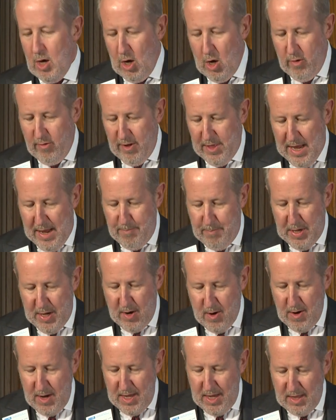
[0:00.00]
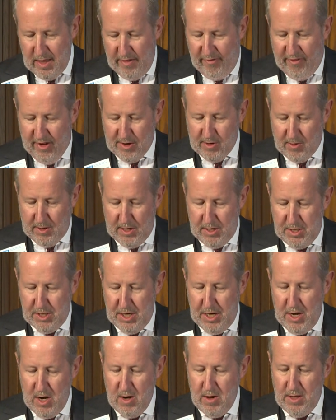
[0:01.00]
Over that period, the Federal
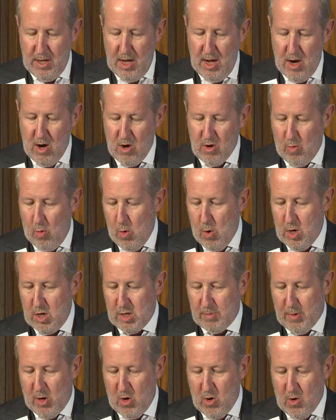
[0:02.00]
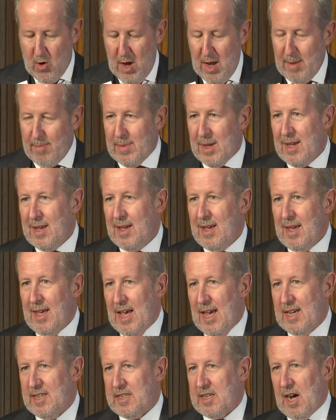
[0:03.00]
Engineer of the Year Awards Program
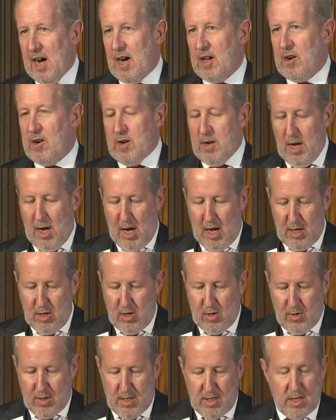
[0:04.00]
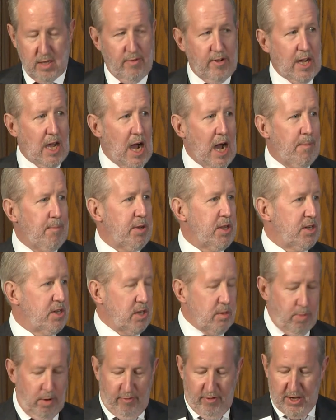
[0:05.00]
has honored hundreds of
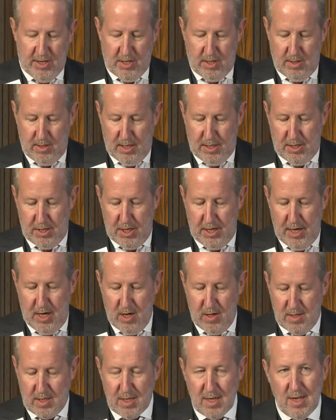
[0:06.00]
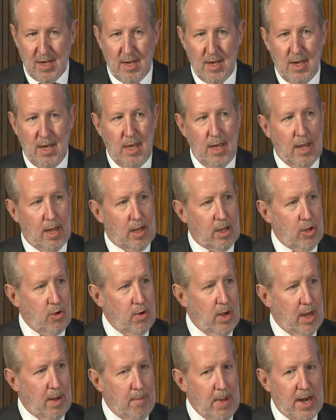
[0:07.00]
accomplished professional engineers,
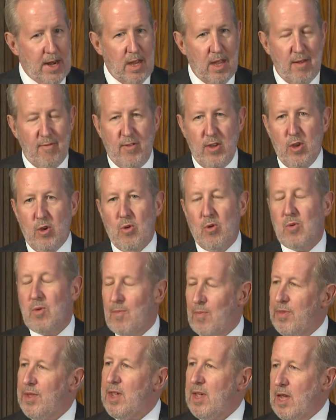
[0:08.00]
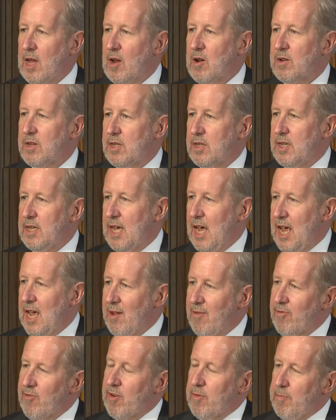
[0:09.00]
including many of you here
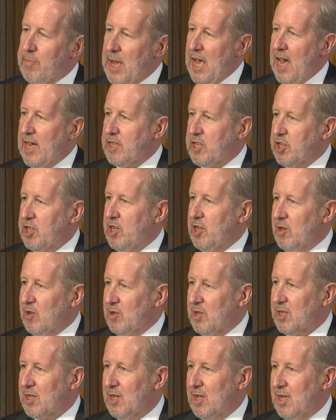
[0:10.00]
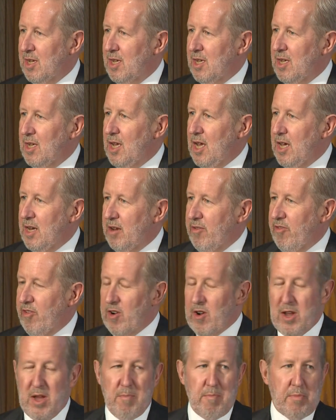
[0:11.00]
today from past years, and a
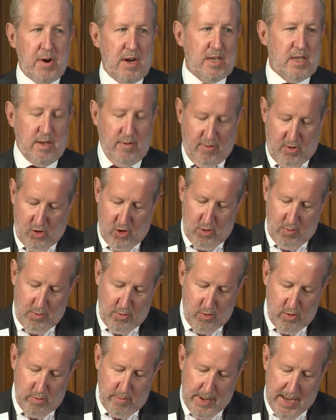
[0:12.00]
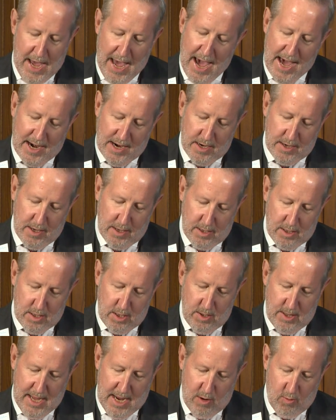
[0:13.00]
very impressive group who will be added
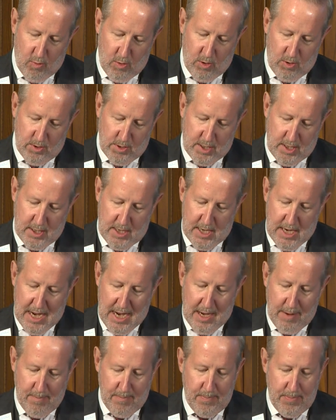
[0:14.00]
to that role today.